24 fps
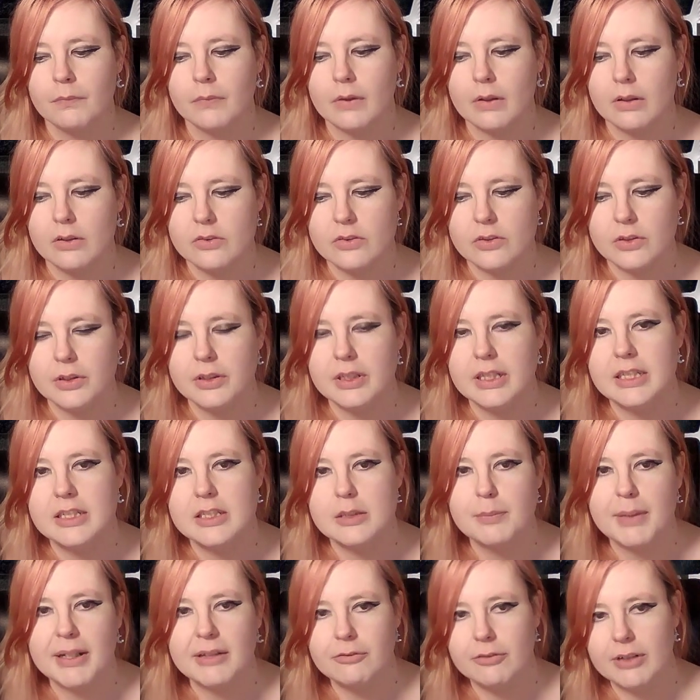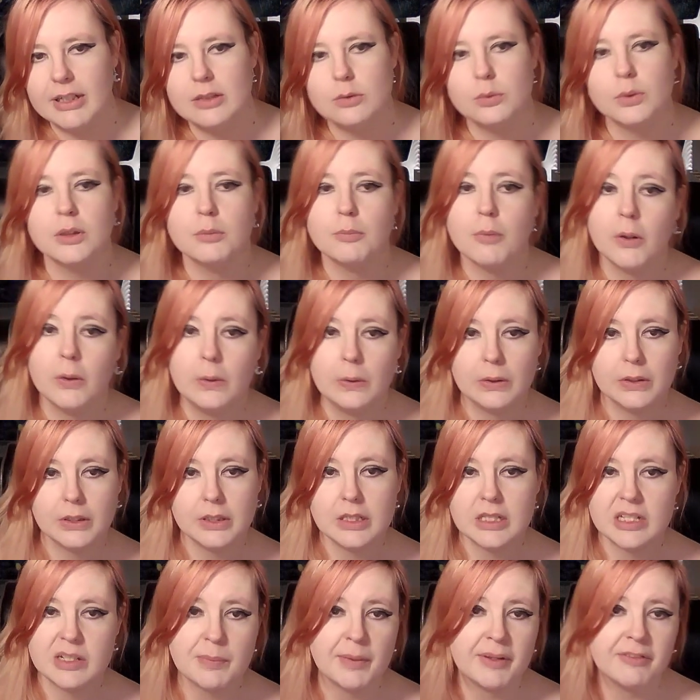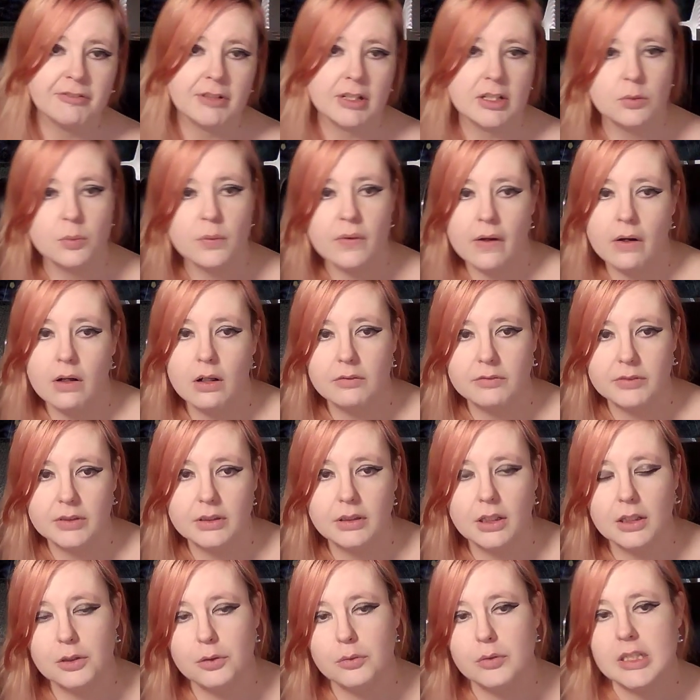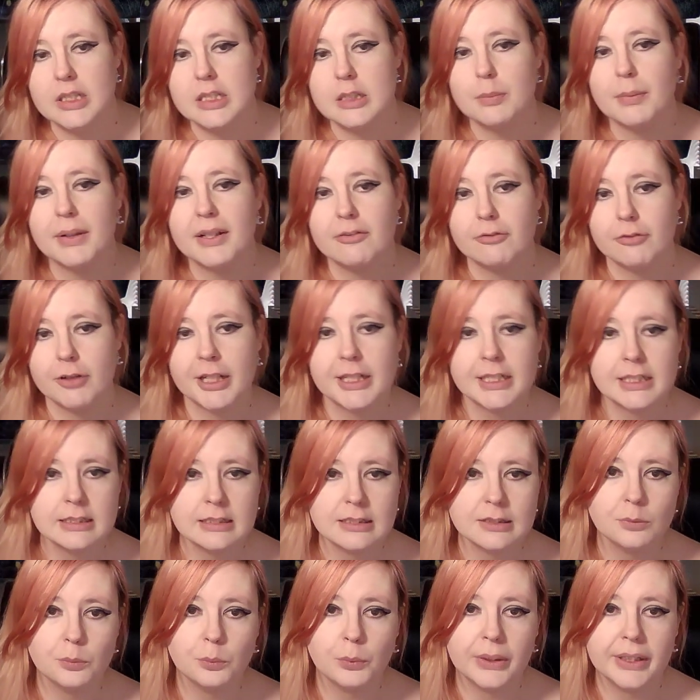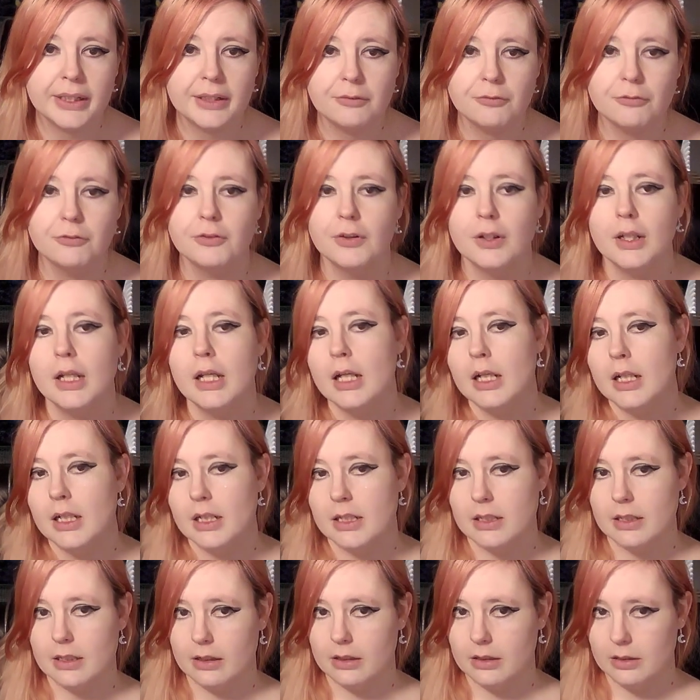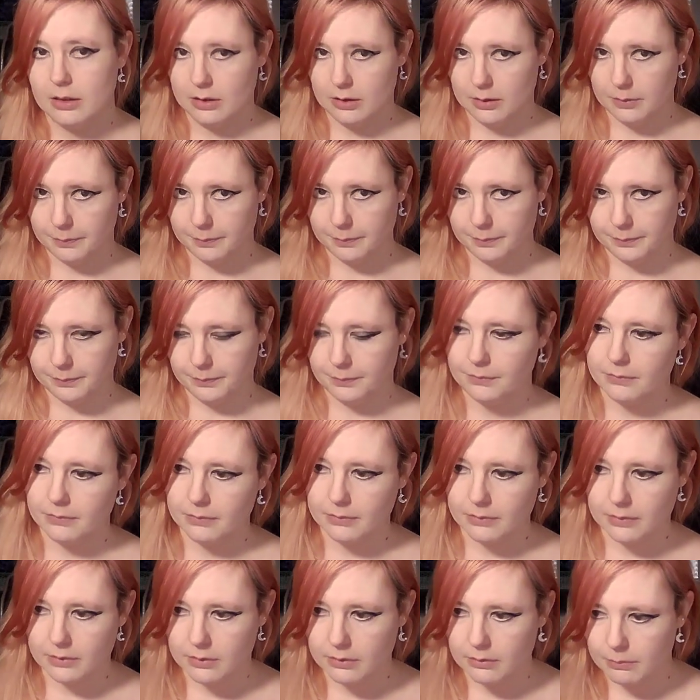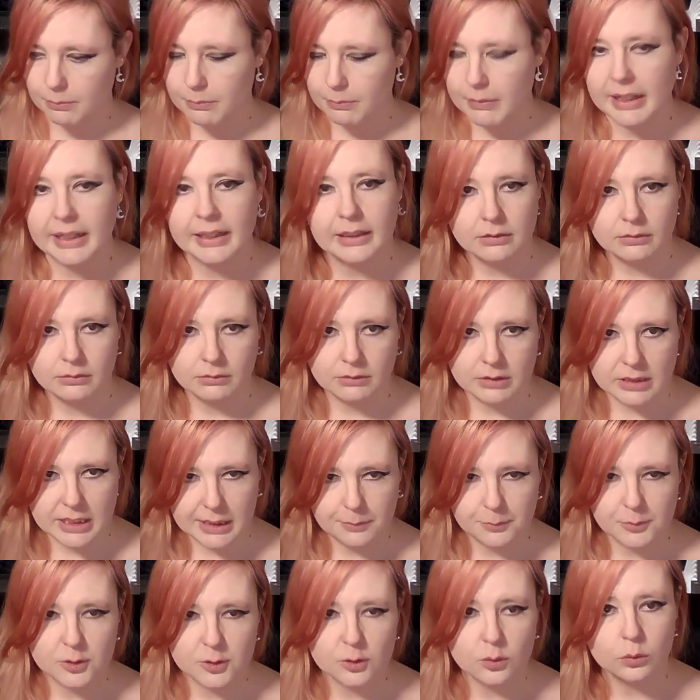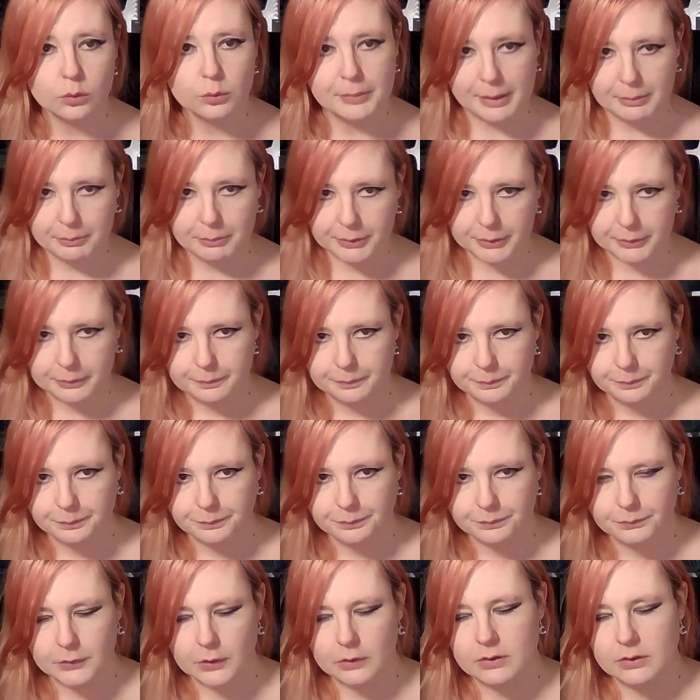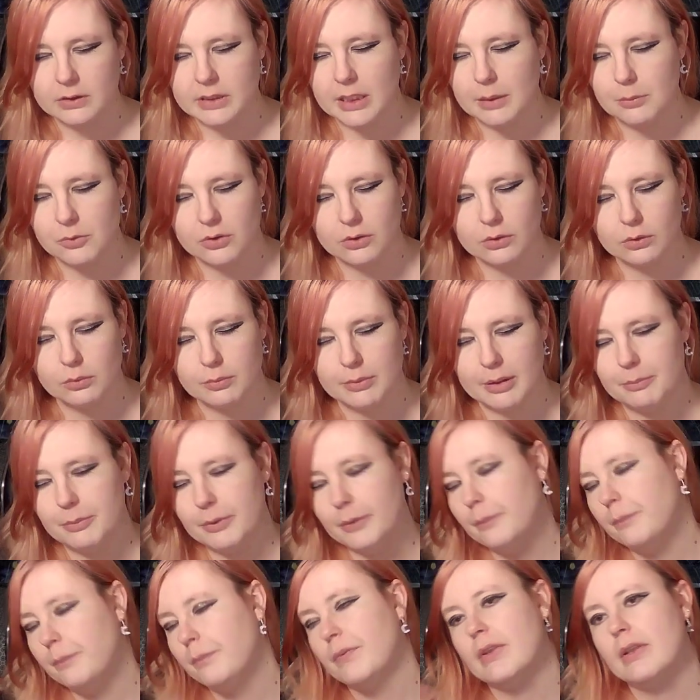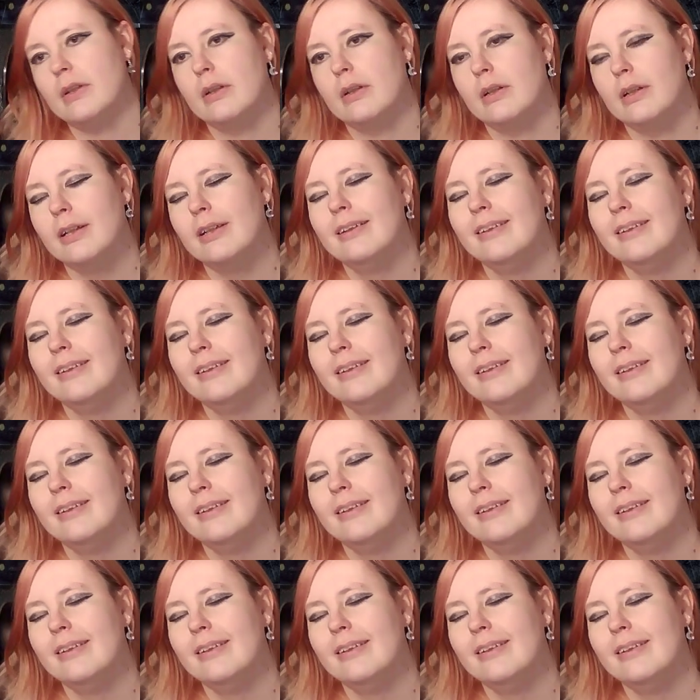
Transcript: So you need to make friends with Nimona, you need to make friends with Arvin, and you need to make friends with the main Team School member. Not Team School member, the